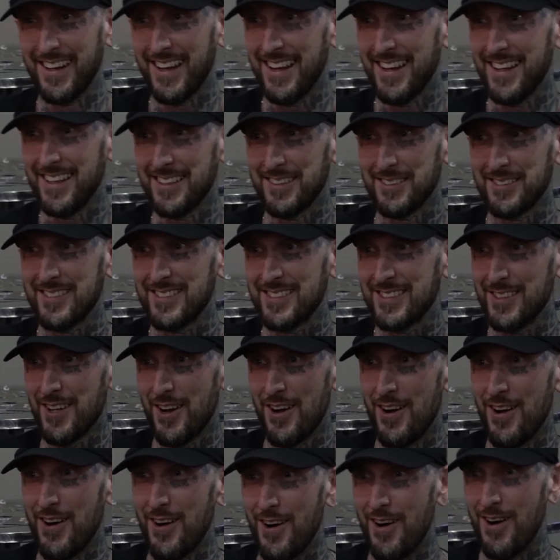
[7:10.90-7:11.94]
I
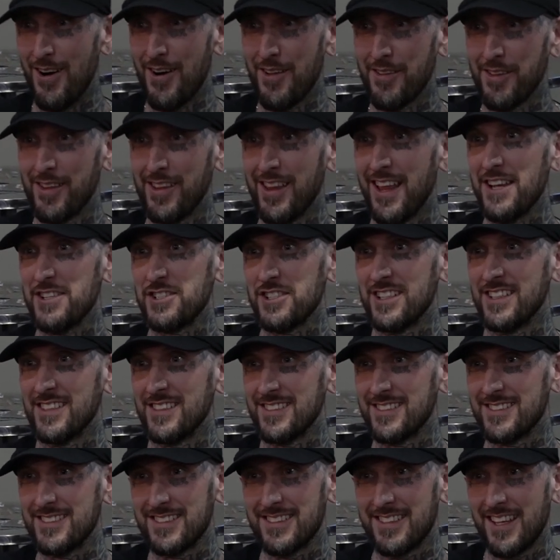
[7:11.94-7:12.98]
saw all the
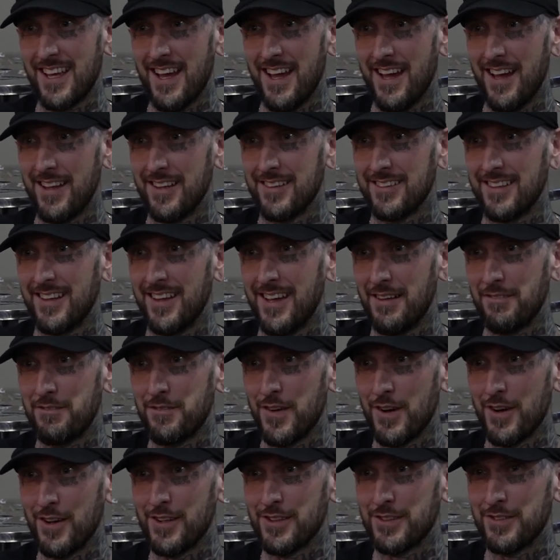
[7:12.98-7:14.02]
legends at at
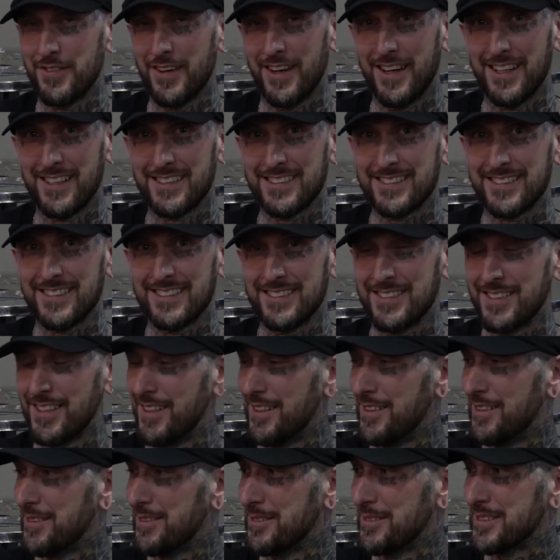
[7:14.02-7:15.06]
Furnace Fest, so
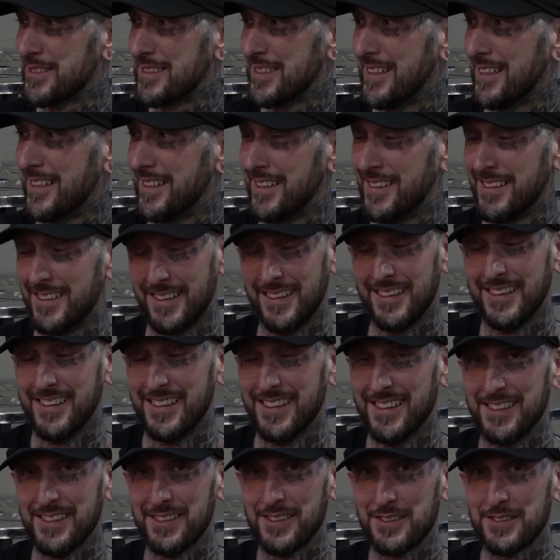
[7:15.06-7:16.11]
oh, nice. it was, uh,
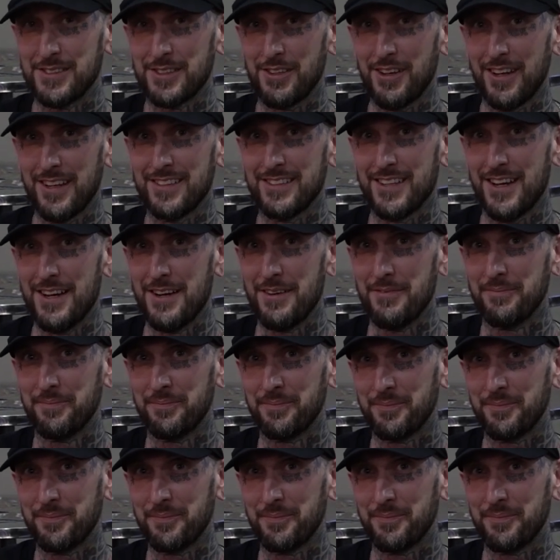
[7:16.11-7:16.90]
all right, yeah. So